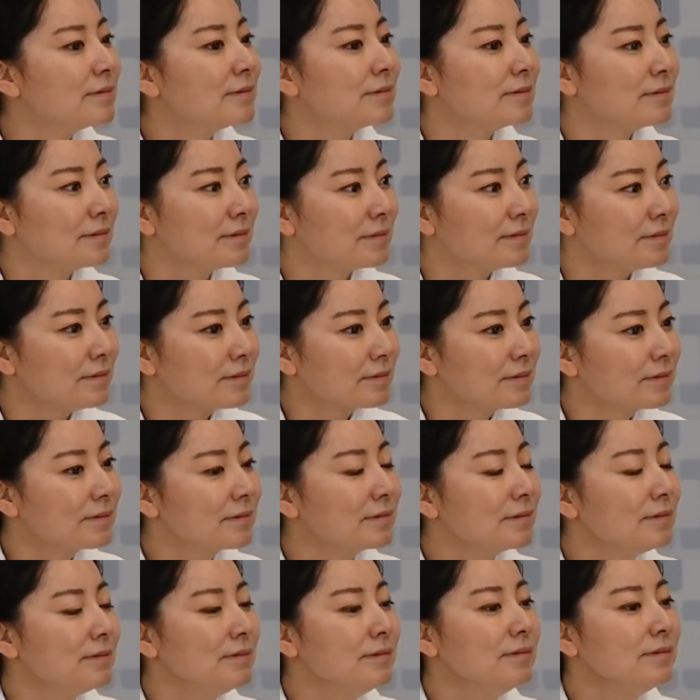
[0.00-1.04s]

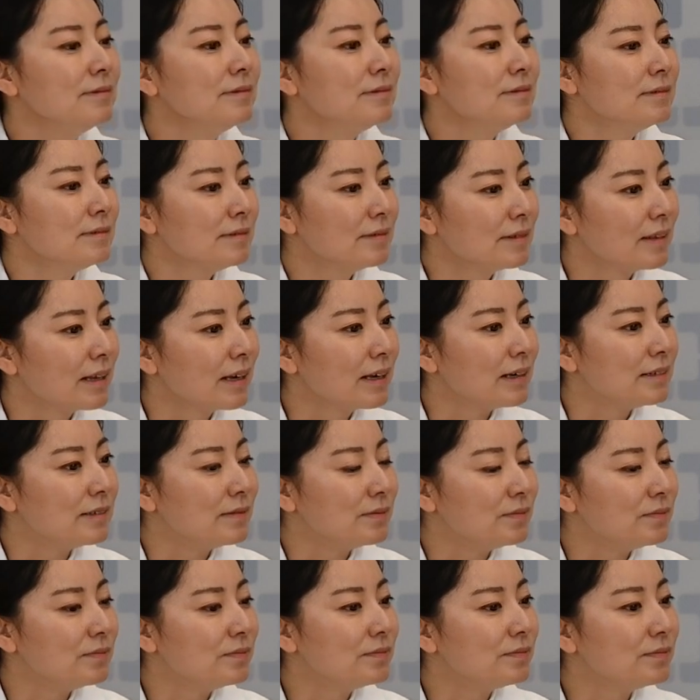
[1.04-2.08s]

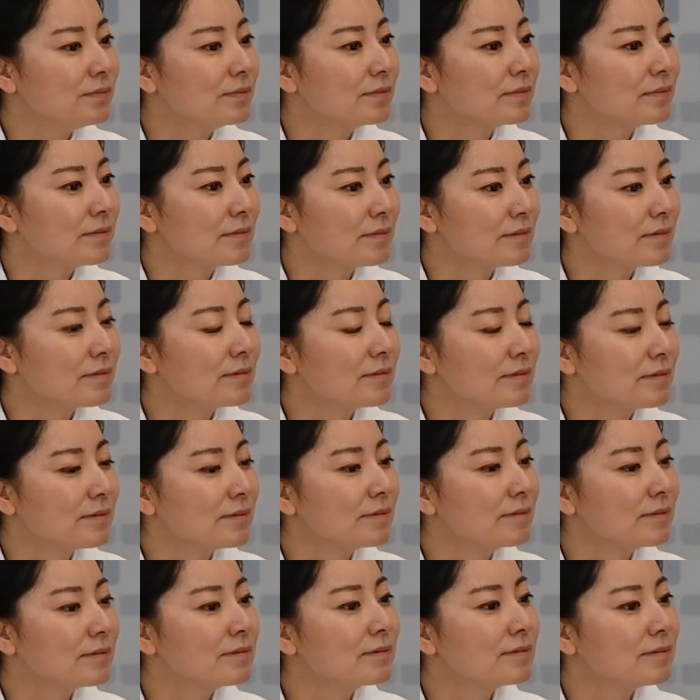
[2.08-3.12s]

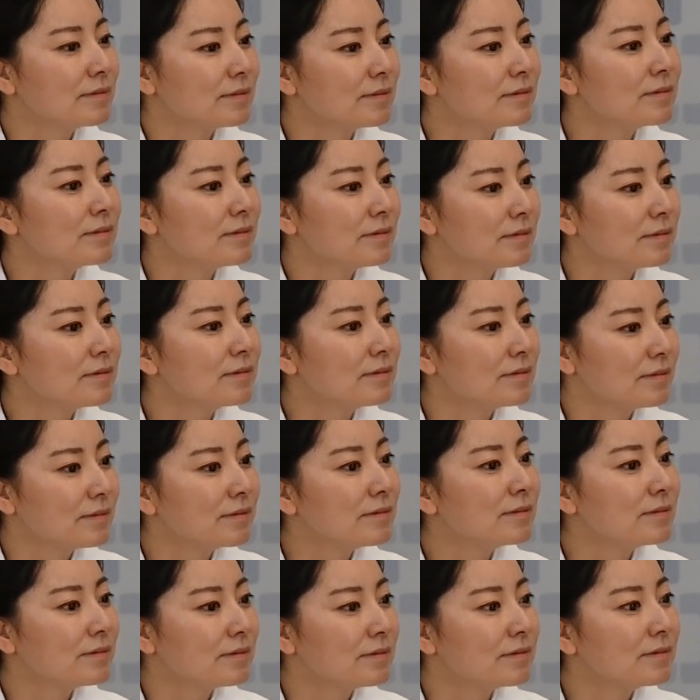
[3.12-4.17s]

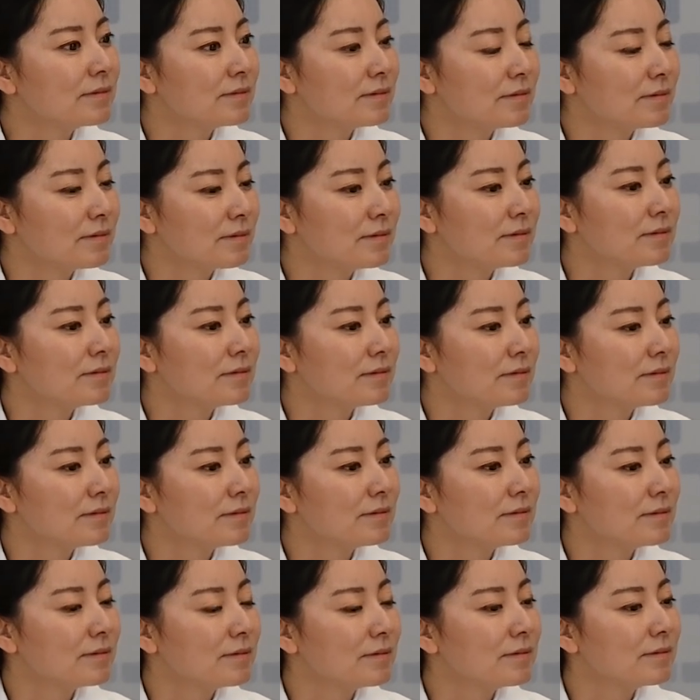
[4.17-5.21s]

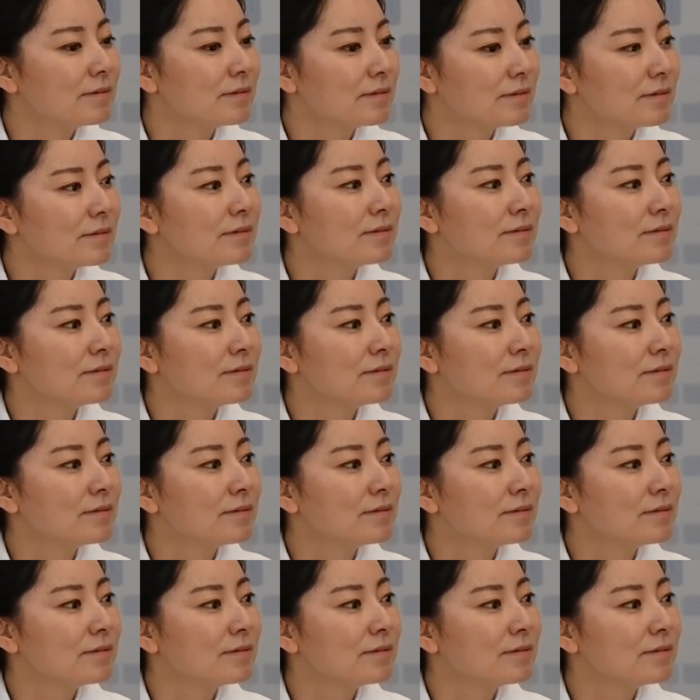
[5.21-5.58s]
This person isn't speaking.